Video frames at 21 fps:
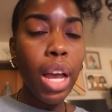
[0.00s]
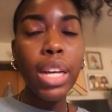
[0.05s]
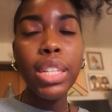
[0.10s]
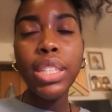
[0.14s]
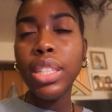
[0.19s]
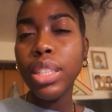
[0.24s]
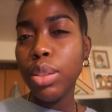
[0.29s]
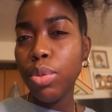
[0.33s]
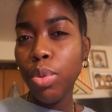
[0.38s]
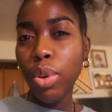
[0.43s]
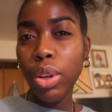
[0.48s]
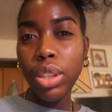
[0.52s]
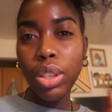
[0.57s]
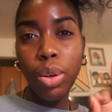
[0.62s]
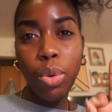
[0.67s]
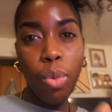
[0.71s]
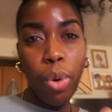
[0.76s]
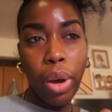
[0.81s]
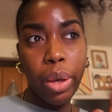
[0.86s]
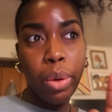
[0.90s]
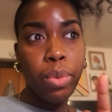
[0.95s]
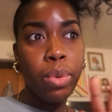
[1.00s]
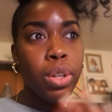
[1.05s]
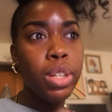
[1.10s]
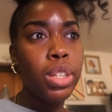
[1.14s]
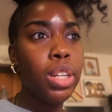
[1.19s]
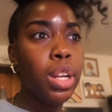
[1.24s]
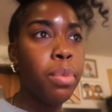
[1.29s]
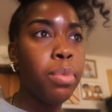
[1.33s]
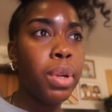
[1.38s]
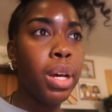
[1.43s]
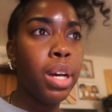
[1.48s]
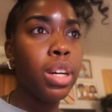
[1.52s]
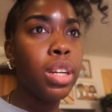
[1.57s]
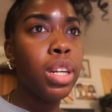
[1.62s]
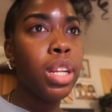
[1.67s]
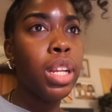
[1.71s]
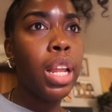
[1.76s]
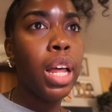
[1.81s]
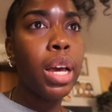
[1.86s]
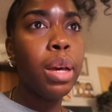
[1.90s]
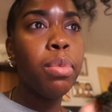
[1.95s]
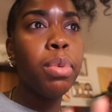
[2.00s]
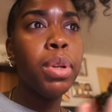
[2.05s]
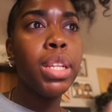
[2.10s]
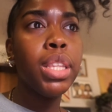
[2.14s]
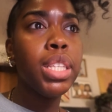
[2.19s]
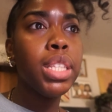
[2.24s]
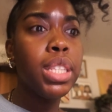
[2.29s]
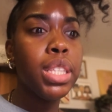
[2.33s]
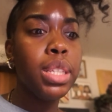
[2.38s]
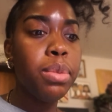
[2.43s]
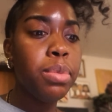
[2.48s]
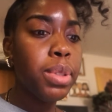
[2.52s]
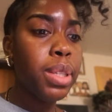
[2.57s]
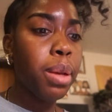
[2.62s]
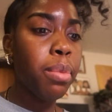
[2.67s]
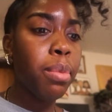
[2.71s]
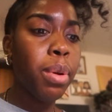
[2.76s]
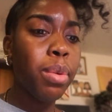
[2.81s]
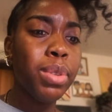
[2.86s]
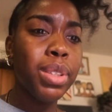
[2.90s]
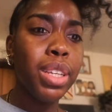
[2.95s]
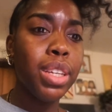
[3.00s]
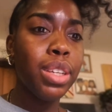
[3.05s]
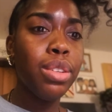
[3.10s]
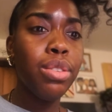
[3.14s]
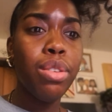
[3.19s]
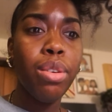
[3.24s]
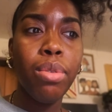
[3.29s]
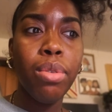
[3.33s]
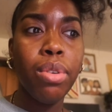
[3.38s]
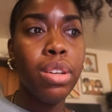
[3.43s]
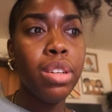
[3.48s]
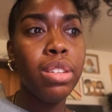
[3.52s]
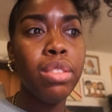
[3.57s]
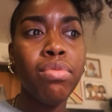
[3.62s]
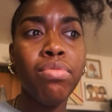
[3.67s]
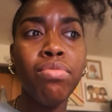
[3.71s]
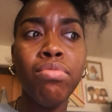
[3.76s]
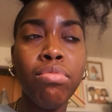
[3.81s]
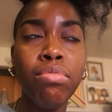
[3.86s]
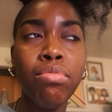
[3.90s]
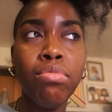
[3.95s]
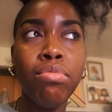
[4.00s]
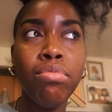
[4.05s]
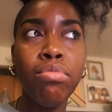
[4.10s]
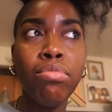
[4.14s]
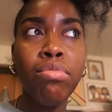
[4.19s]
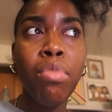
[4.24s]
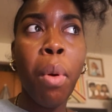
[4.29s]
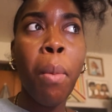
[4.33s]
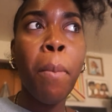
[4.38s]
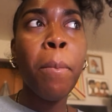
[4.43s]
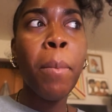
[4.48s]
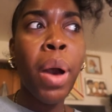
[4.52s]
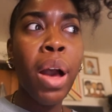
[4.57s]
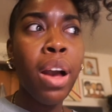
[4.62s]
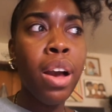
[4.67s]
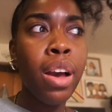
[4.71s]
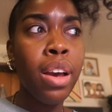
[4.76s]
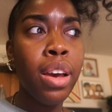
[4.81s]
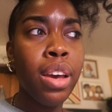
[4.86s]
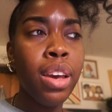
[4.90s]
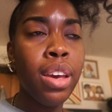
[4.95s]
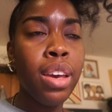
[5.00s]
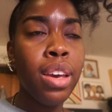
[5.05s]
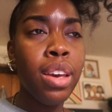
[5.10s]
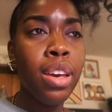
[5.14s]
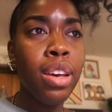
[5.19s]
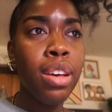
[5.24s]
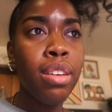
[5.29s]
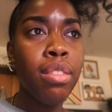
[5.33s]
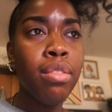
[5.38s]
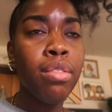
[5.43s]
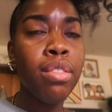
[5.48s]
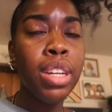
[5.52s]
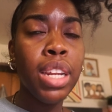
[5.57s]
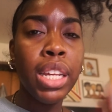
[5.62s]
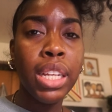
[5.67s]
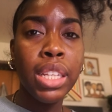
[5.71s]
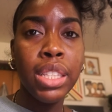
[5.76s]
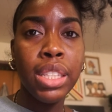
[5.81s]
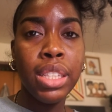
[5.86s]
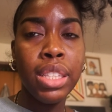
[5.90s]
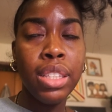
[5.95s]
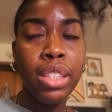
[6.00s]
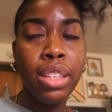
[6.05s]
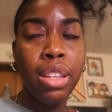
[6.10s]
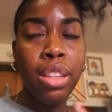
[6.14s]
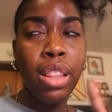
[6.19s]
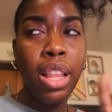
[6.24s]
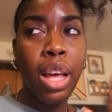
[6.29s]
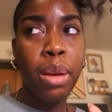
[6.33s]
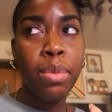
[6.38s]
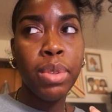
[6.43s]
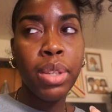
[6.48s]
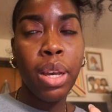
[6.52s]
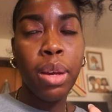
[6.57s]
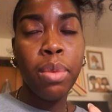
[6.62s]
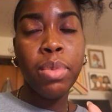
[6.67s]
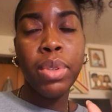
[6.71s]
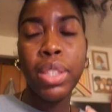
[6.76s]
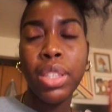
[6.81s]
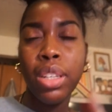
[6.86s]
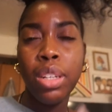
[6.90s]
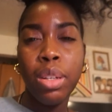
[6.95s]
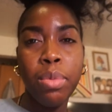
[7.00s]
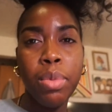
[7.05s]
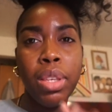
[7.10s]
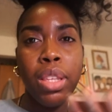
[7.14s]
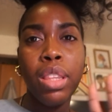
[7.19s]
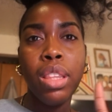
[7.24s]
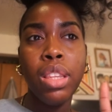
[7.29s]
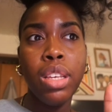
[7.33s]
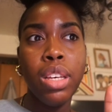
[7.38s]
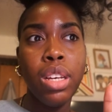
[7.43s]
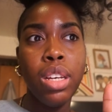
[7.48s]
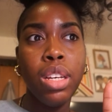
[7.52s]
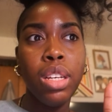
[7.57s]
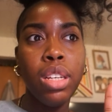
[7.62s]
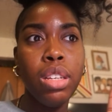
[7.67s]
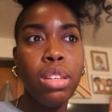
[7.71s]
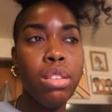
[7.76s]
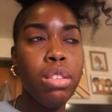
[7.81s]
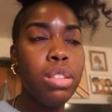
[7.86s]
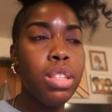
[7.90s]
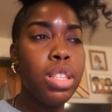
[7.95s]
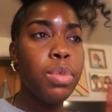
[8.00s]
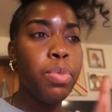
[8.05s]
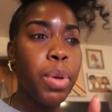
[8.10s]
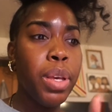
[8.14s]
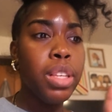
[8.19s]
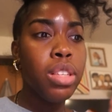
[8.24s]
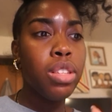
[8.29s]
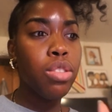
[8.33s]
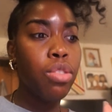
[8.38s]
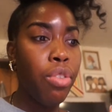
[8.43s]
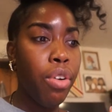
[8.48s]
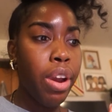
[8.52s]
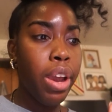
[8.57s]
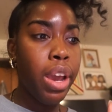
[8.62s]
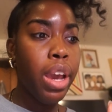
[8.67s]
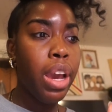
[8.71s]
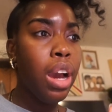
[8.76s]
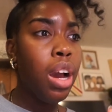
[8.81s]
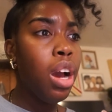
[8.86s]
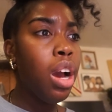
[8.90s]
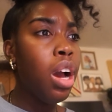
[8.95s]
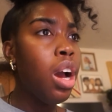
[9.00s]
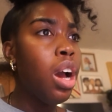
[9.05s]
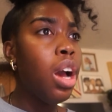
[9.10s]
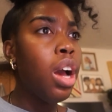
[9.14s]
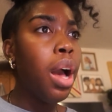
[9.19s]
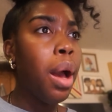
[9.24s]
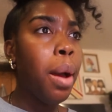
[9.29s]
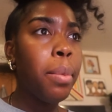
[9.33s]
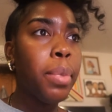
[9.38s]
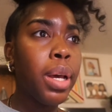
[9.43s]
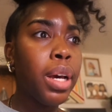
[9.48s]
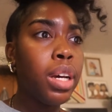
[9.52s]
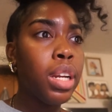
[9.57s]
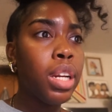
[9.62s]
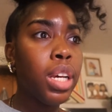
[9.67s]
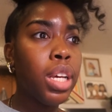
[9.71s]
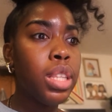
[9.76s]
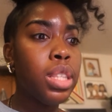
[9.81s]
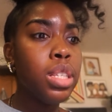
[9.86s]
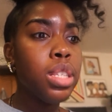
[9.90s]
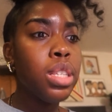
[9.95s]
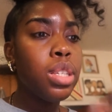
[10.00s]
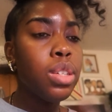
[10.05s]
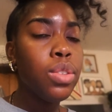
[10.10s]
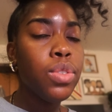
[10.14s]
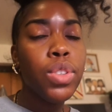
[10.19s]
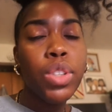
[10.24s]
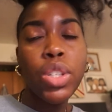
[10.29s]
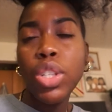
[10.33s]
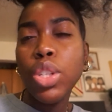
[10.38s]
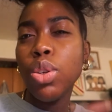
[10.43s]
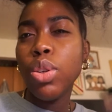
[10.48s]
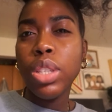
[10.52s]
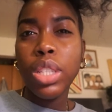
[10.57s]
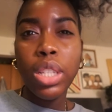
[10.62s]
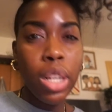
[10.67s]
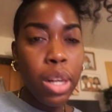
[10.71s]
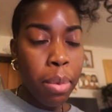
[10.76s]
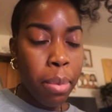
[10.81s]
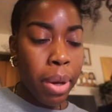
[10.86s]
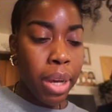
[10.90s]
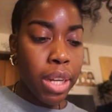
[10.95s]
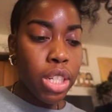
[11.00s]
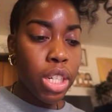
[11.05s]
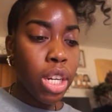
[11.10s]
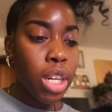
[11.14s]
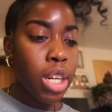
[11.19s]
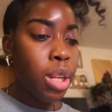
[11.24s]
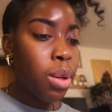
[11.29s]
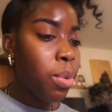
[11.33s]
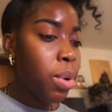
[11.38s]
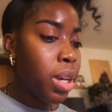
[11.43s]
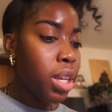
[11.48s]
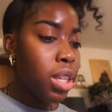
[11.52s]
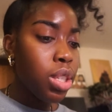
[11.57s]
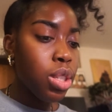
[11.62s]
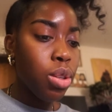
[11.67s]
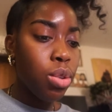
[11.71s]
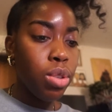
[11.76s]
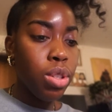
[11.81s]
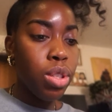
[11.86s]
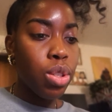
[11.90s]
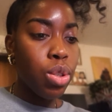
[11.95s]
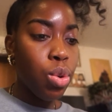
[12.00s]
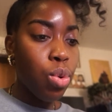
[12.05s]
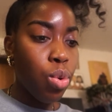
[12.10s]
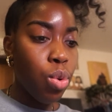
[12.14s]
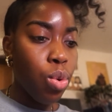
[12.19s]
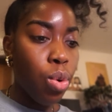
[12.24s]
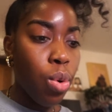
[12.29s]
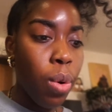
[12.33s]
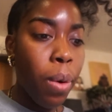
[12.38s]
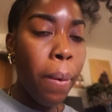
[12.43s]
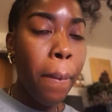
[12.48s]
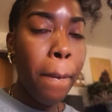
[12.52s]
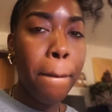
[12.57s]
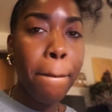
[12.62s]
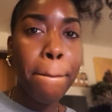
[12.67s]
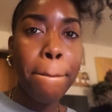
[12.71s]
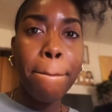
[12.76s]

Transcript: I did want the white one, I'm not gonna lie, but at the same time I was like, you know what? My next laptop is gonna be the space gray. I'm not gonna get the silver, so it's gonna match anyway, so it's cool.